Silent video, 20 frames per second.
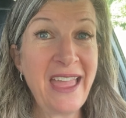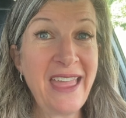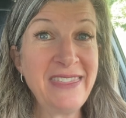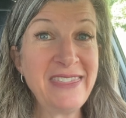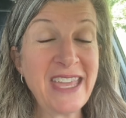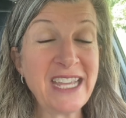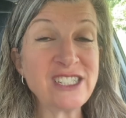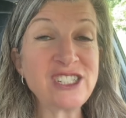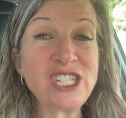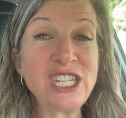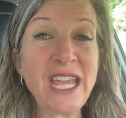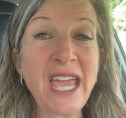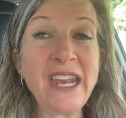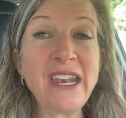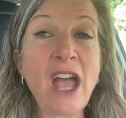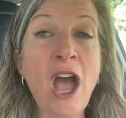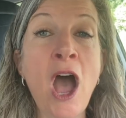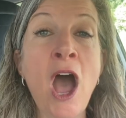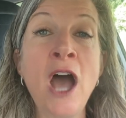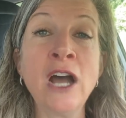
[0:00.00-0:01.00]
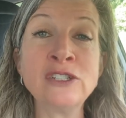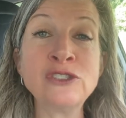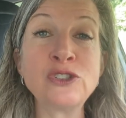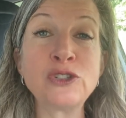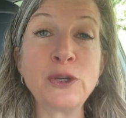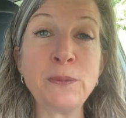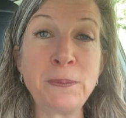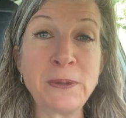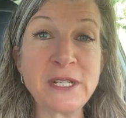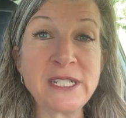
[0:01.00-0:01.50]
that she had a
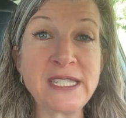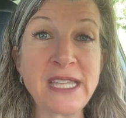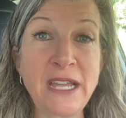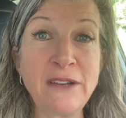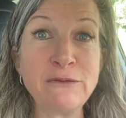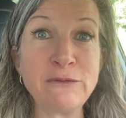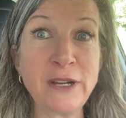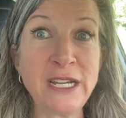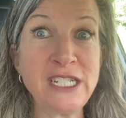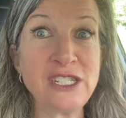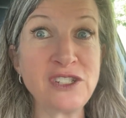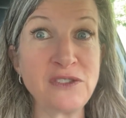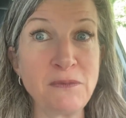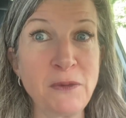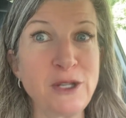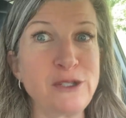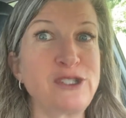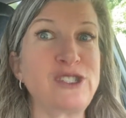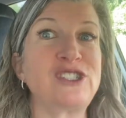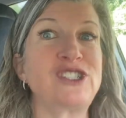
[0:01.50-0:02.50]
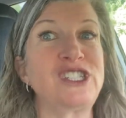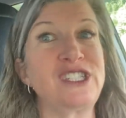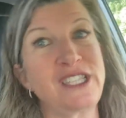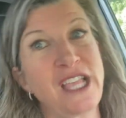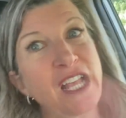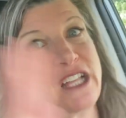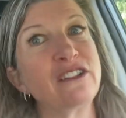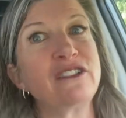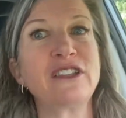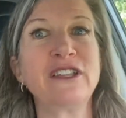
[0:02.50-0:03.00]
100% range of motion. She's
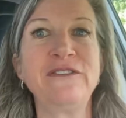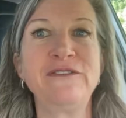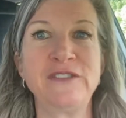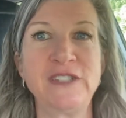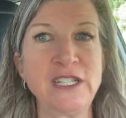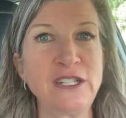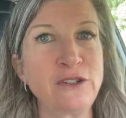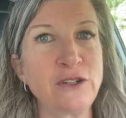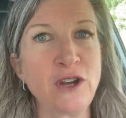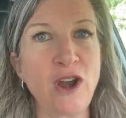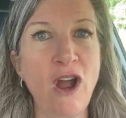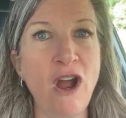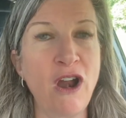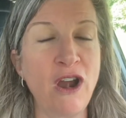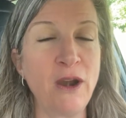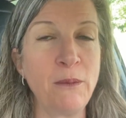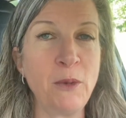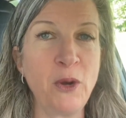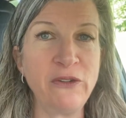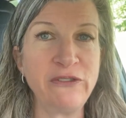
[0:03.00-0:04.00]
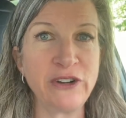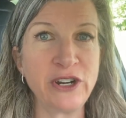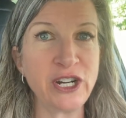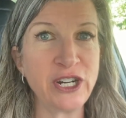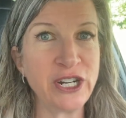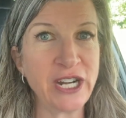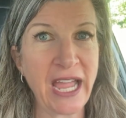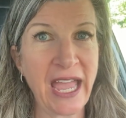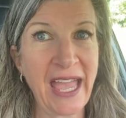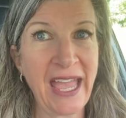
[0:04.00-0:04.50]
like lifting her arm over
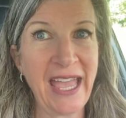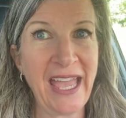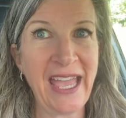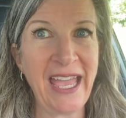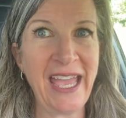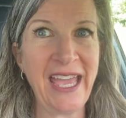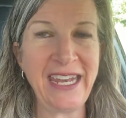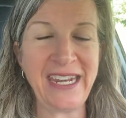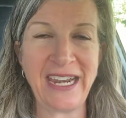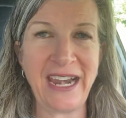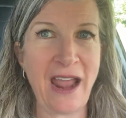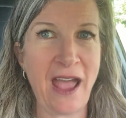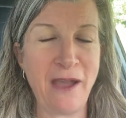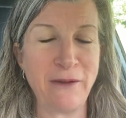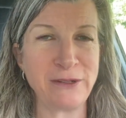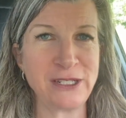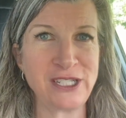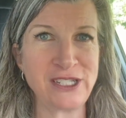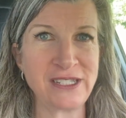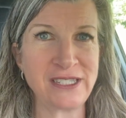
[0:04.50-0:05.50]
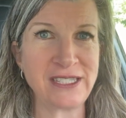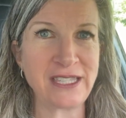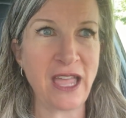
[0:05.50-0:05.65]
her head. And I was just